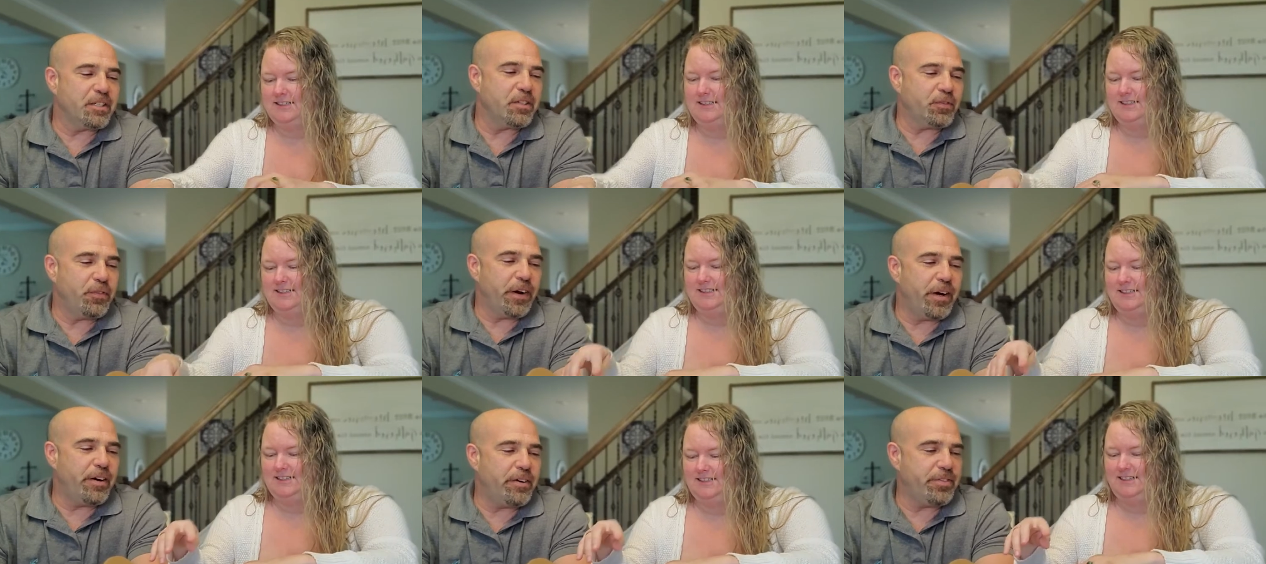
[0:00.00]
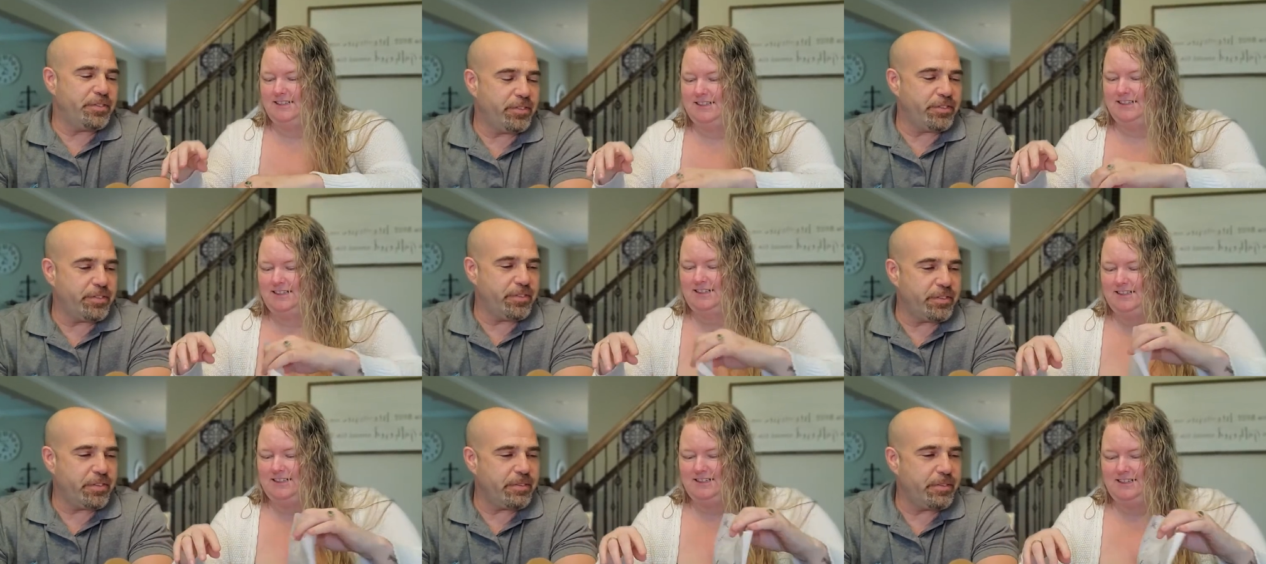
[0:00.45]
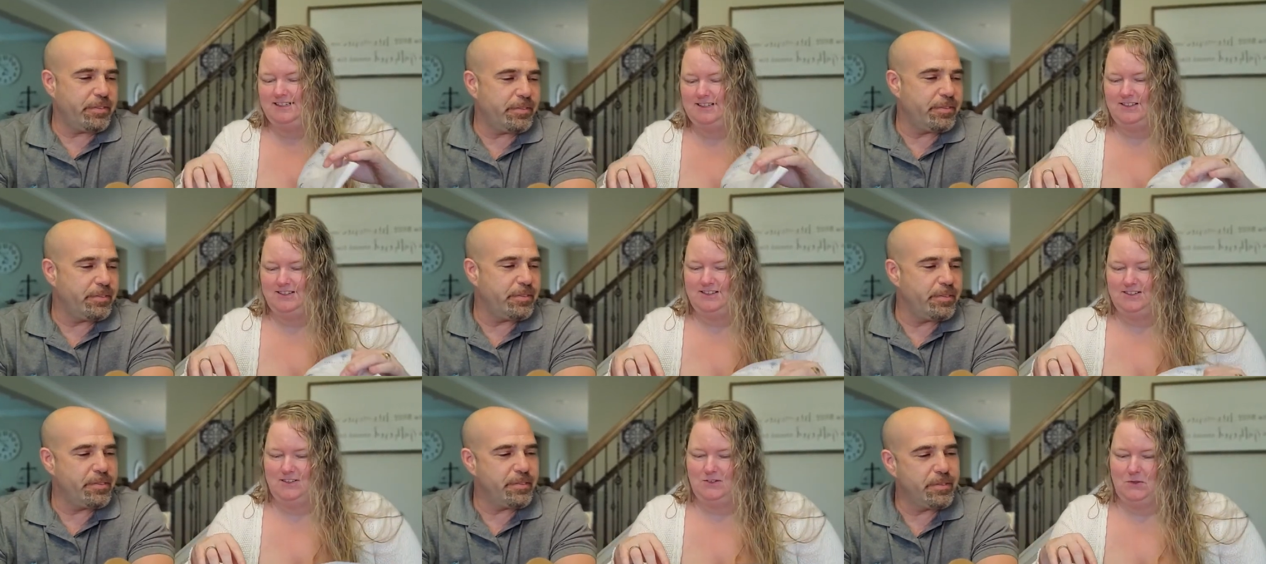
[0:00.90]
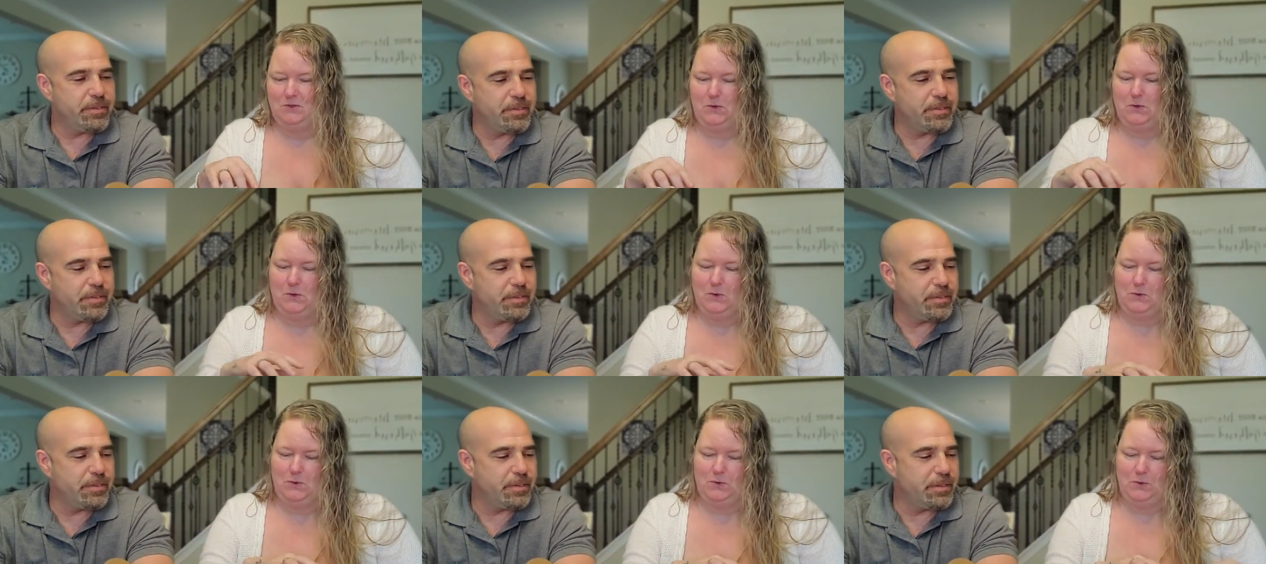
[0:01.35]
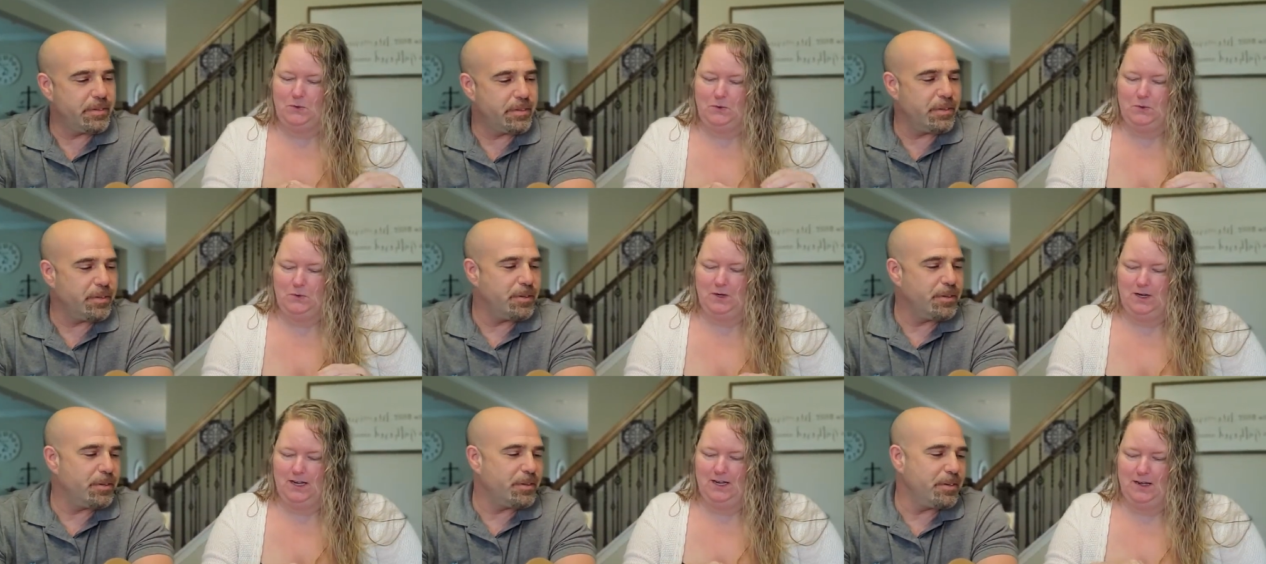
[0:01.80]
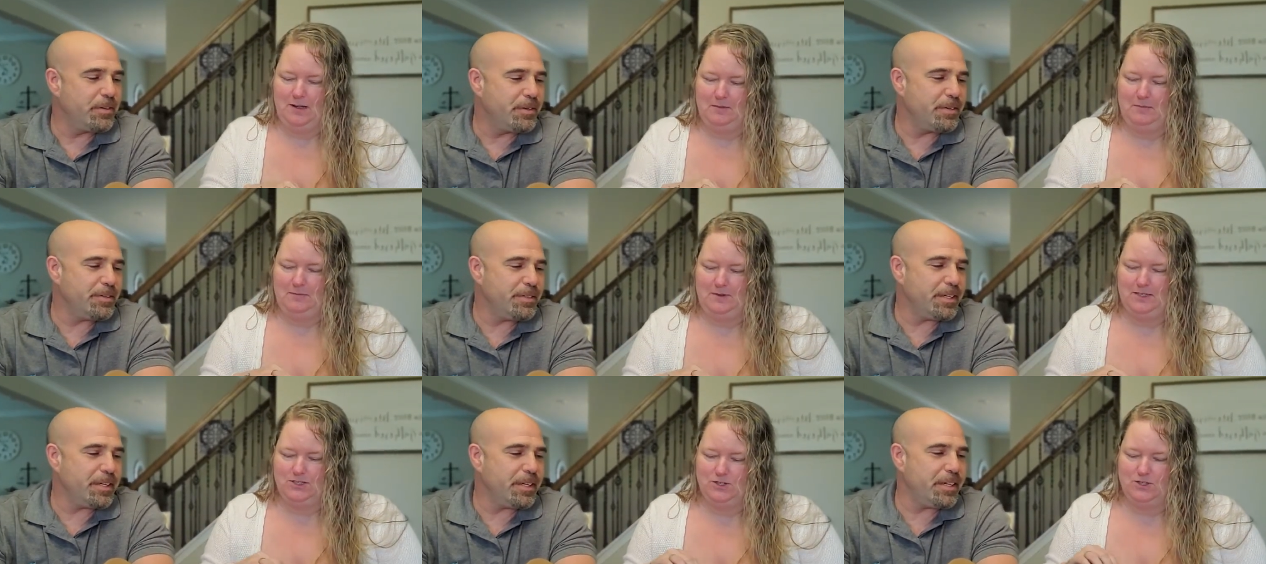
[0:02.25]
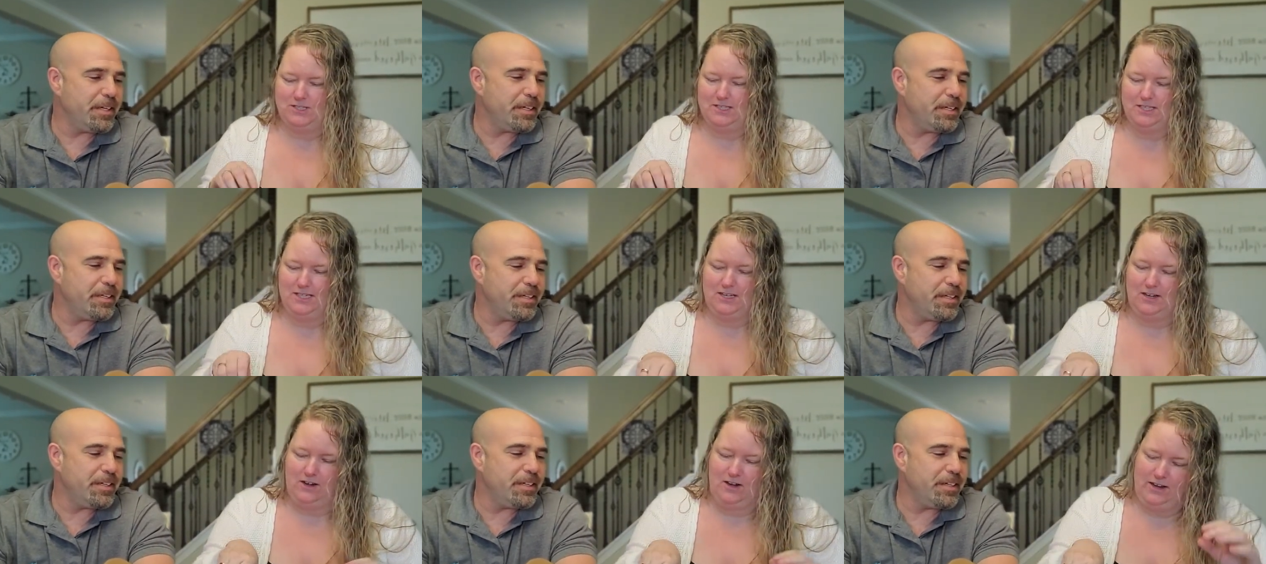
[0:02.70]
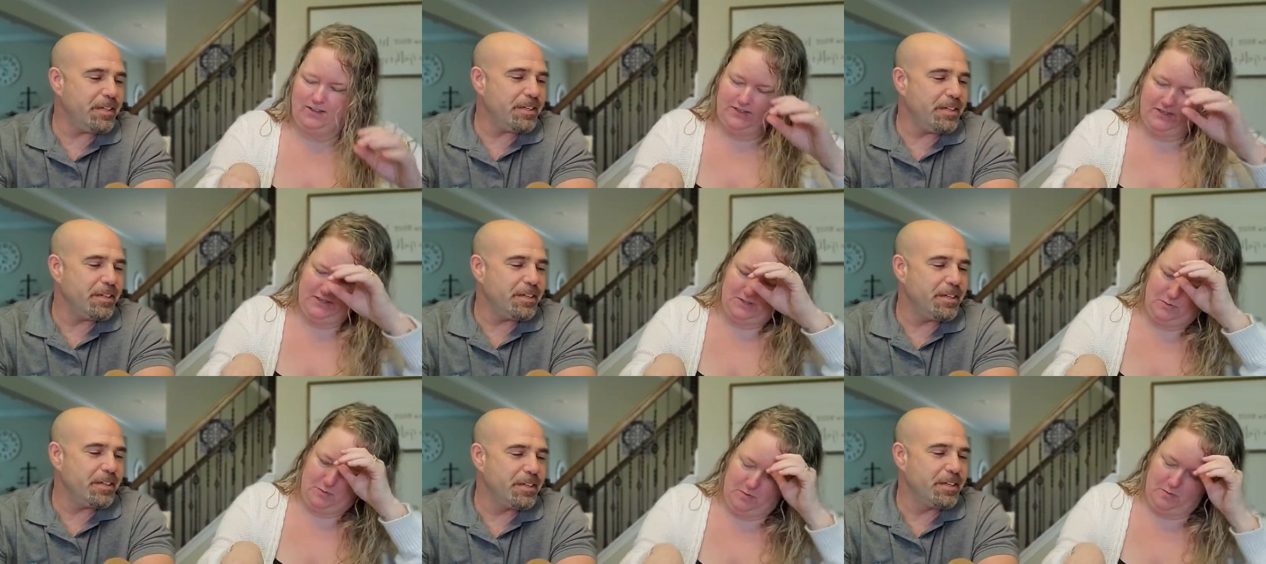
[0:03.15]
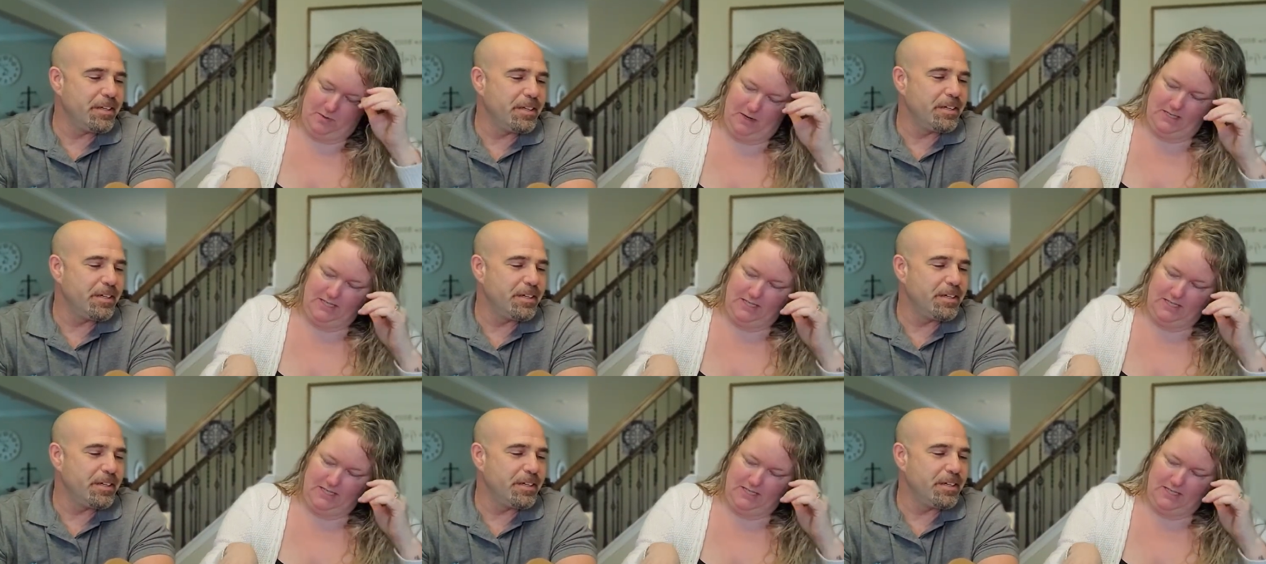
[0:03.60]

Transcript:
Speaker 1: first.
Speaker 2: Ooh, I'm okay. interested. All right, this will be